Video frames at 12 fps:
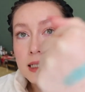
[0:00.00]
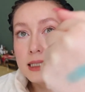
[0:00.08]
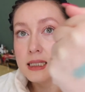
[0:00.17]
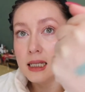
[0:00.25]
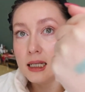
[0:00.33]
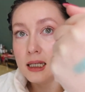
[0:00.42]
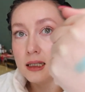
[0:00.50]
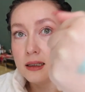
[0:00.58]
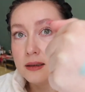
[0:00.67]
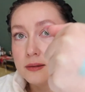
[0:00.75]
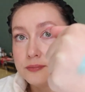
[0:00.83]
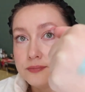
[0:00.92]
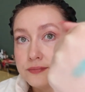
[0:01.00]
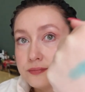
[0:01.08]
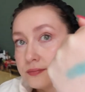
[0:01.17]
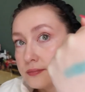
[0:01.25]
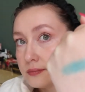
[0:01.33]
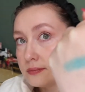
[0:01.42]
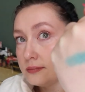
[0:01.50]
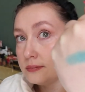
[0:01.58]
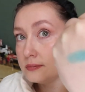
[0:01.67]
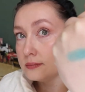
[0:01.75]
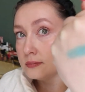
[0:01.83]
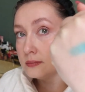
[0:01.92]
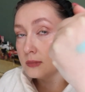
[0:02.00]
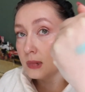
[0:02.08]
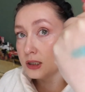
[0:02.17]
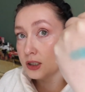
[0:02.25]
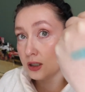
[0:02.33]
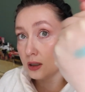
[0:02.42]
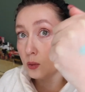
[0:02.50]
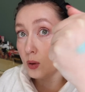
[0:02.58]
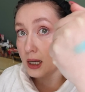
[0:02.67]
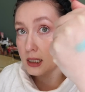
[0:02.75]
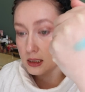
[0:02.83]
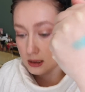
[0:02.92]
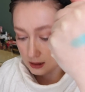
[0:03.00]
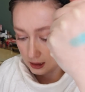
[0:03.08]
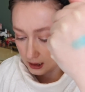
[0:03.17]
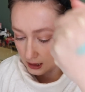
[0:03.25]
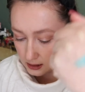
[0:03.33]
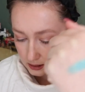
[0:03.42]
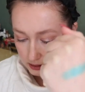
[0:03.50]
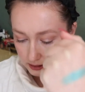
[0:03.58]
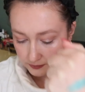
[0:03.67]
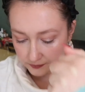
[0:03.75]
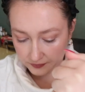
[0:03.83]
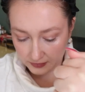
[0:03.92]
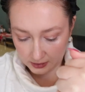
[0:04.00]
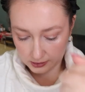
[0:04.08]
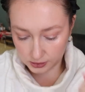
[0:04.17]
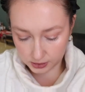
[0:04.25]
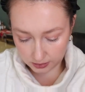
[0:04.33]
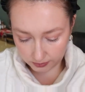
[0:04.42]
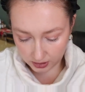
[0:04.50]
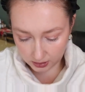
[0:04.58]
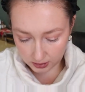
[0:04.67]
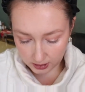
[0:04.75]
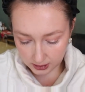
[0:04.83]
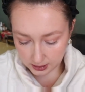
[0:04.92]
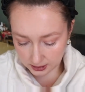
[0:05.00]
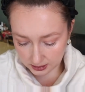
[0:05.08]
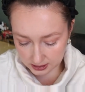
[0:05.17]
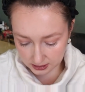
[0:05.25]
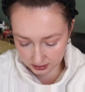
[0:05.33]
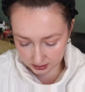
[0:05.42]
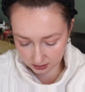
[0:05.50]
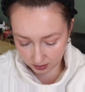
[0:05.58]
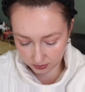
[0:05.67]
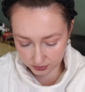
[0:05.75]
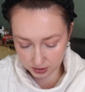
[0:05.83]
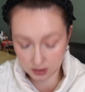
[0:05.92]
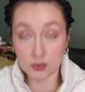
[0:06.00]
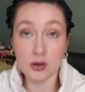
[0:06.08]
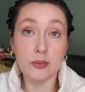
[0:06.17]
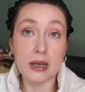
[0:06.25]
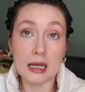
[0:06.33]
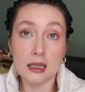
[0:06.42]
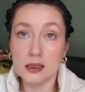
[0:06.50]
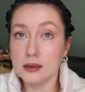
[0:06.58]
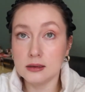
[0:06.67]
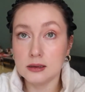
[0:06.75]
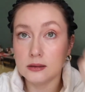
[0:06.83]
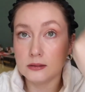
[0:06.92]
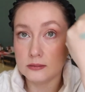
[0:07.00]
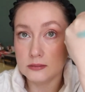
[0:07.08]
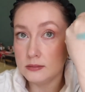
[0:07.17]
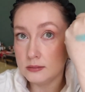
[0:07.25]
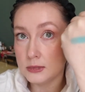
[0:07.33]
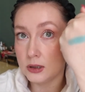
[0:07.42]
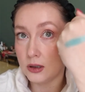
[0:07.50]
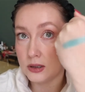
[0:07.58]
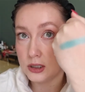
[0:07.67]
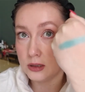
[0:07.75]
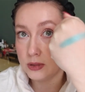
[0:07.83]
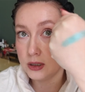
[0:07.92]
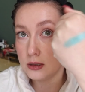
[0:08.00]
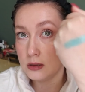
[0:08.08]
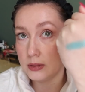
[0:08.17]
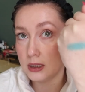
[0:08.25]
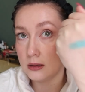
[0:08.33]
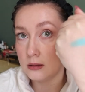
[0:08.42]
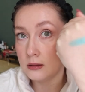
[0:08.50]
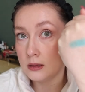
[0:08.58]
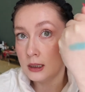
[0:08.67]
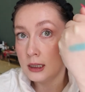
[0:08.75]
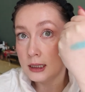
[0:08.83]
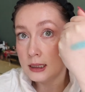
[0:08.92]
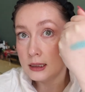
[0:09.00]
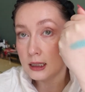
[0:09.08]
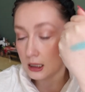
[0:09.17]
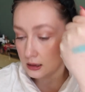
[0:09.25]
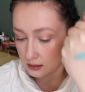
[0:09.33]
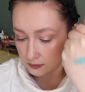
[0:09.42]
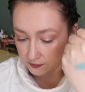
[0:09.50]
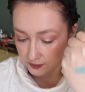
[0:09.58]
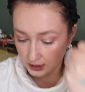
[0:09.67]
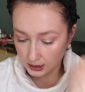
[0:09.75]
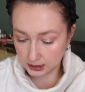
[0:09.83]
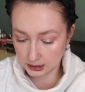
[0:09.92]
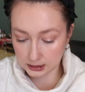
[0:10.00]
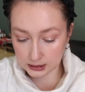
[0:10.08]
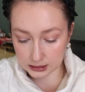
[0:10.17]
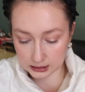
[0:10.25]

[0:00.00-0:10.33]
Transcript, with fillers: It's like a turquoise, I guess. Shimmer. This is an all shimmer palette, so they're all shimmers, but that's fun.